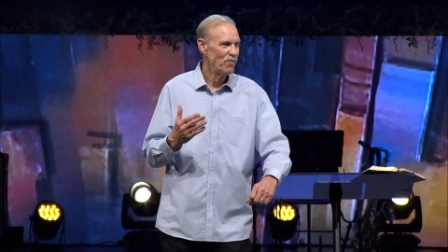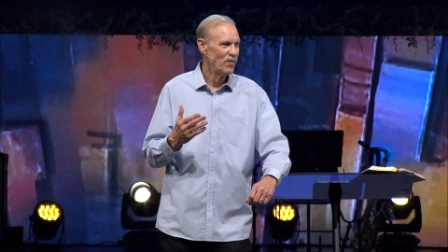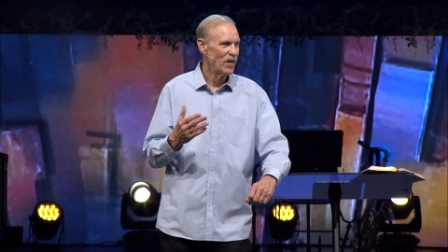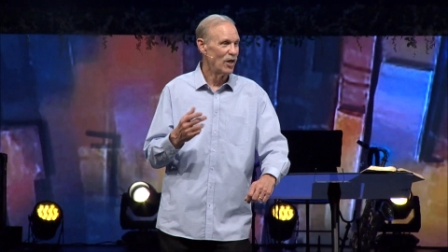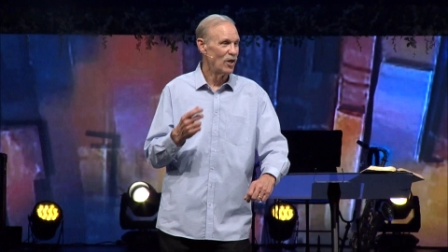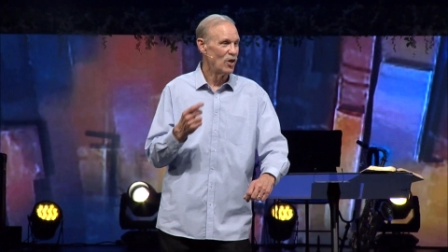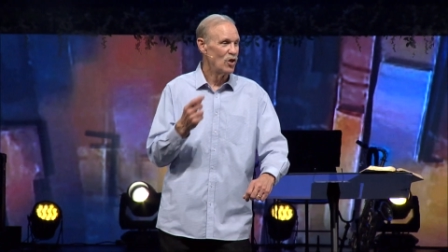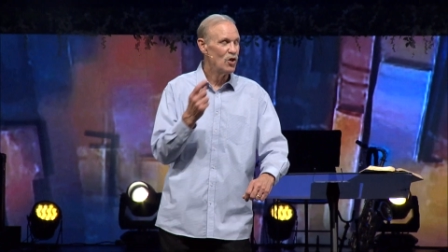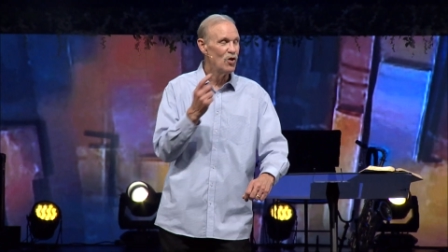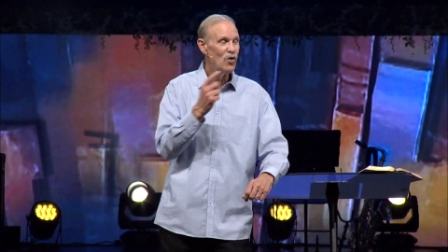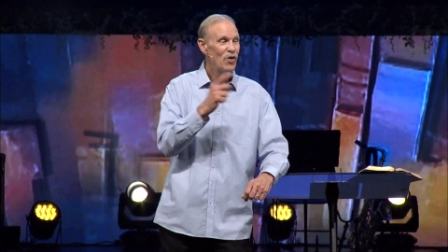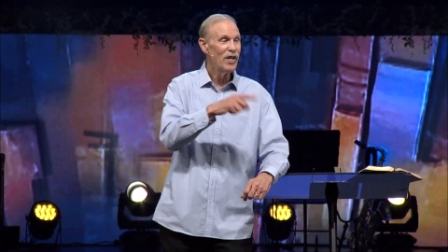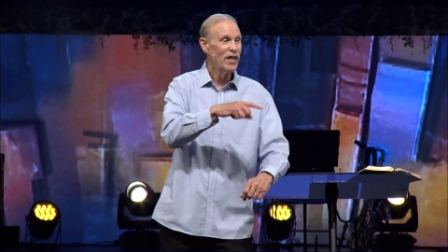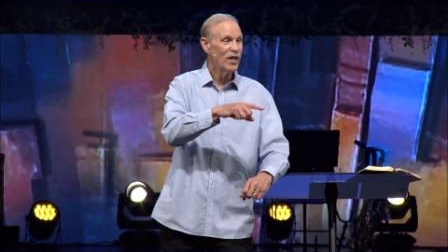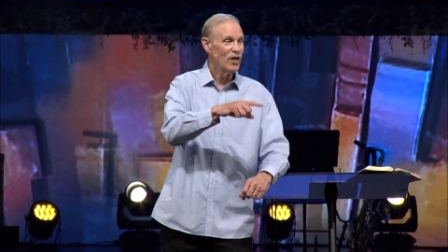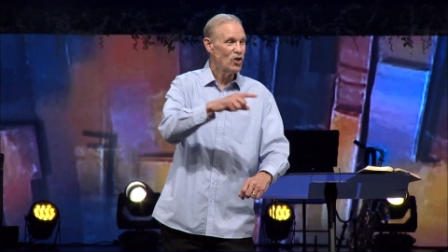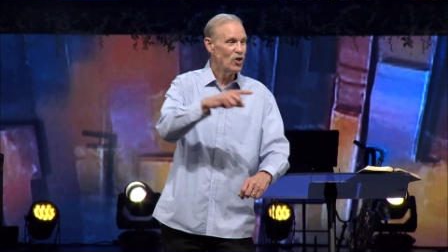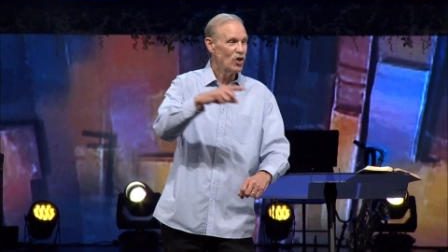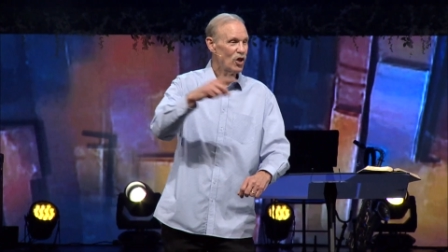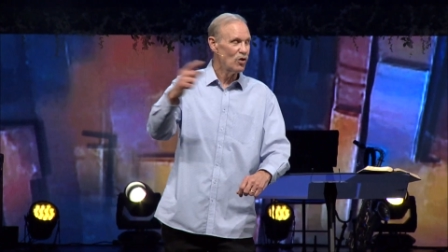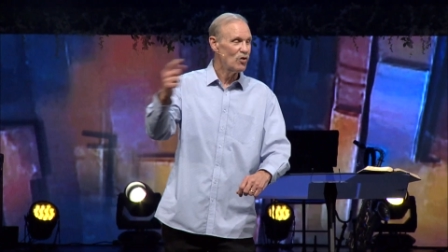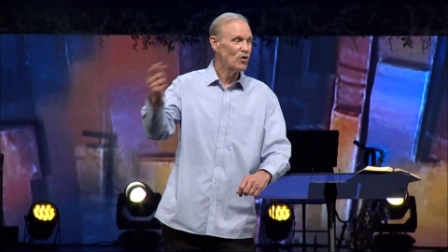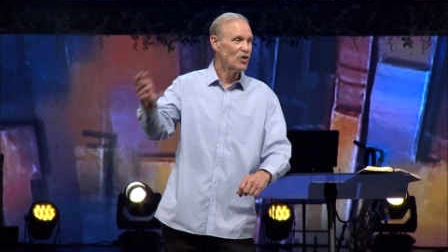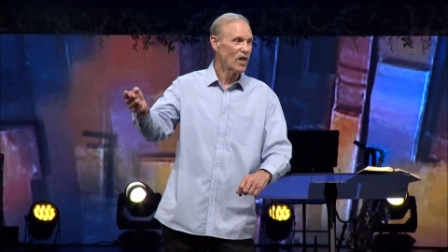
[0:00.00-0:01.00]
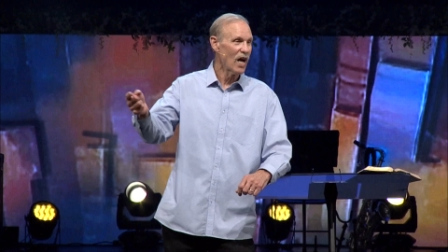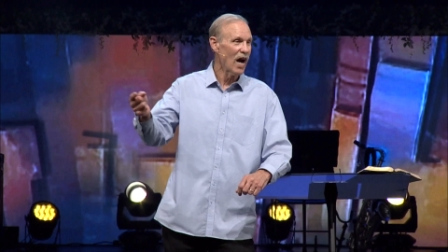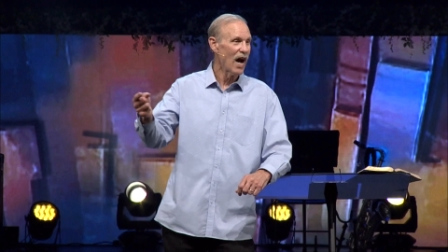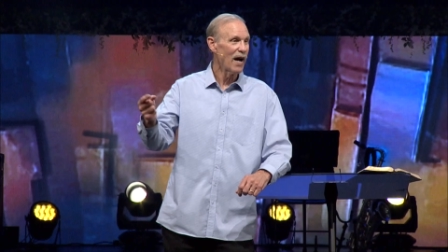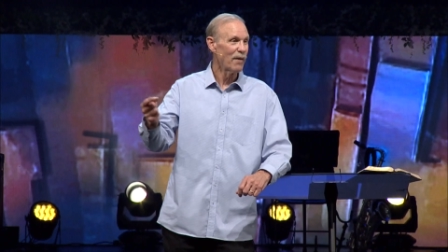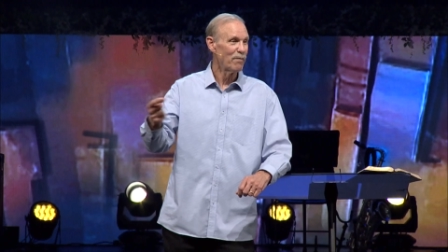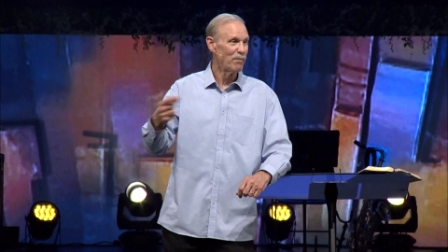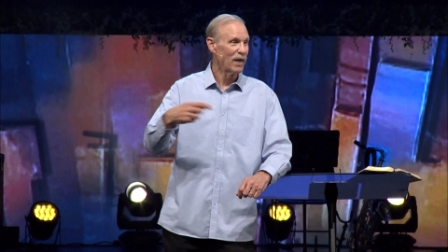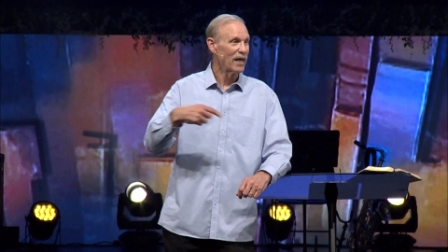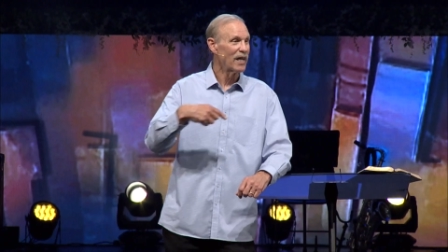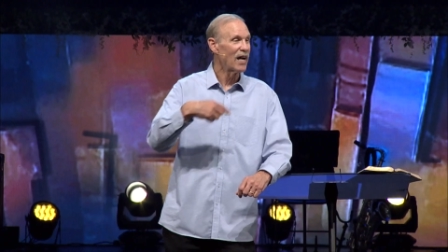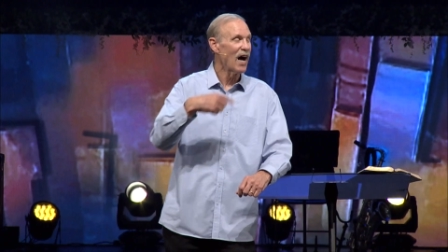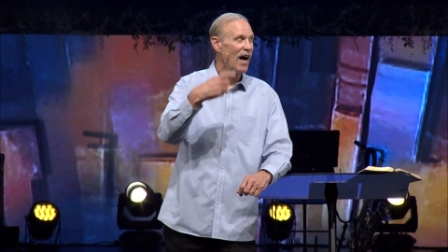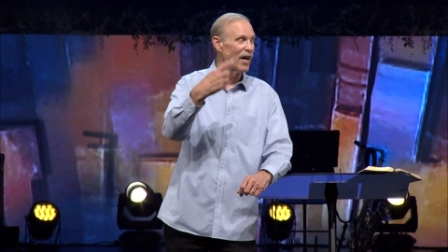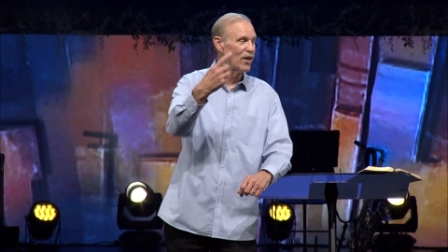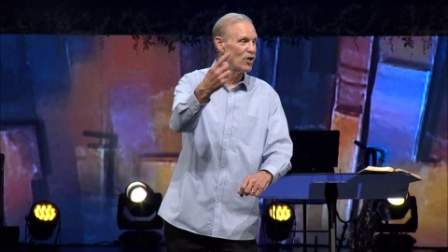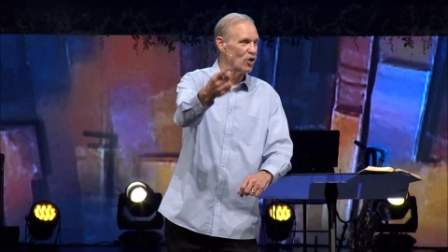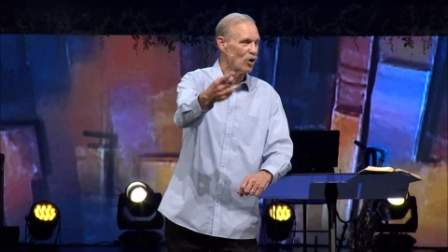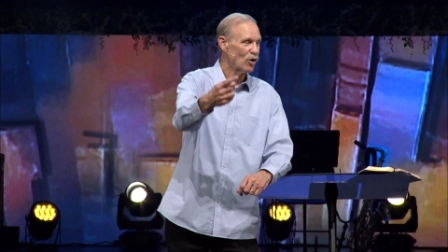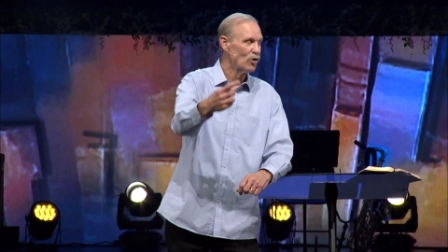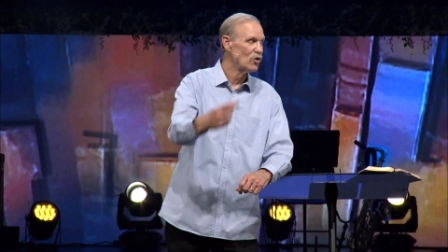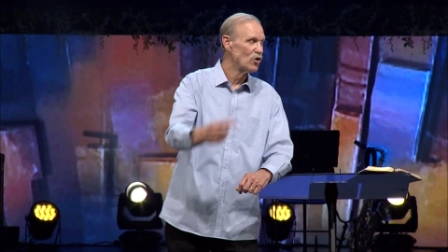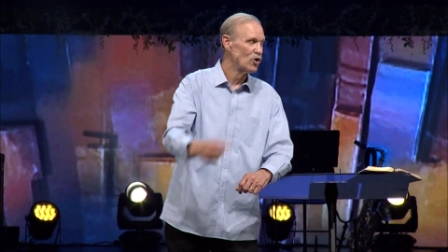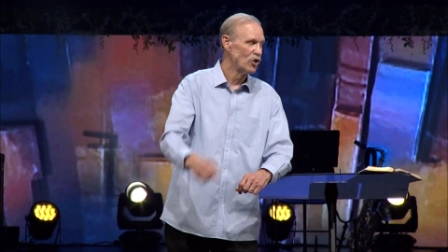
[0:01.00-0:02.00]
that you didn't choose God, but God
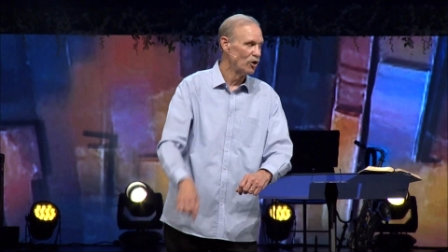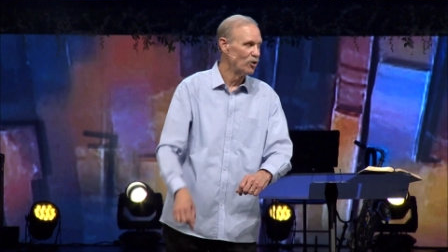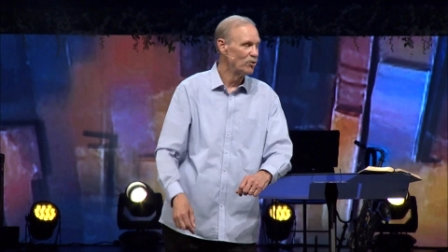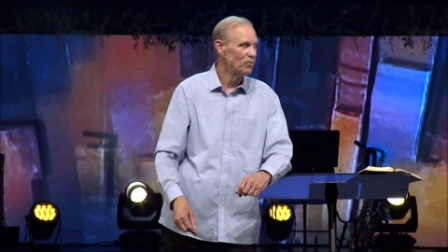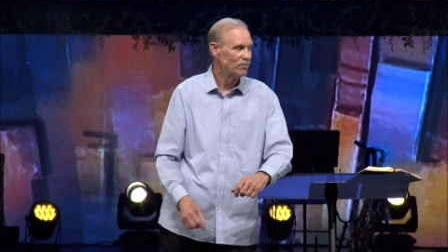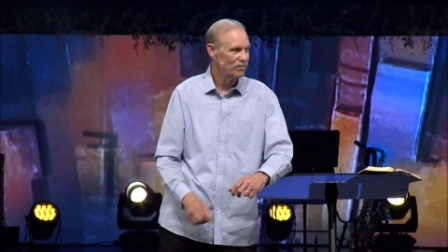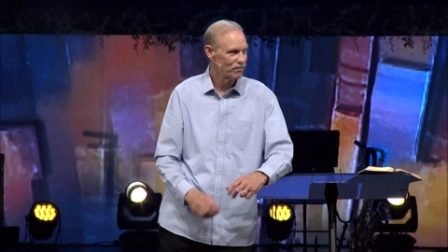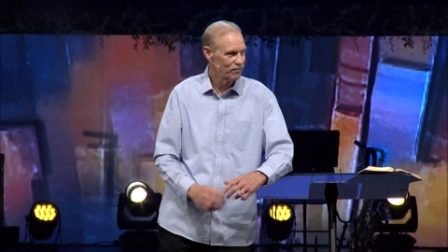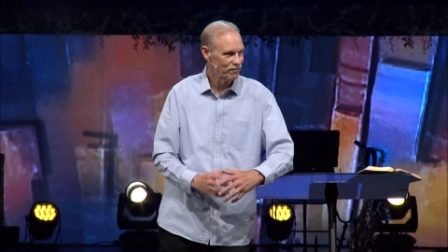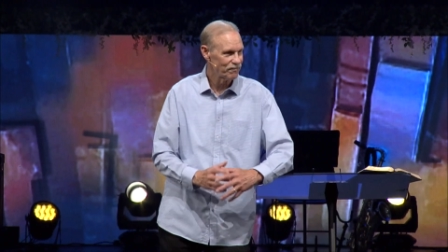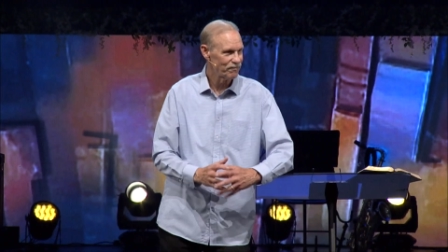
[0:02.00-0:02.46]
chose you?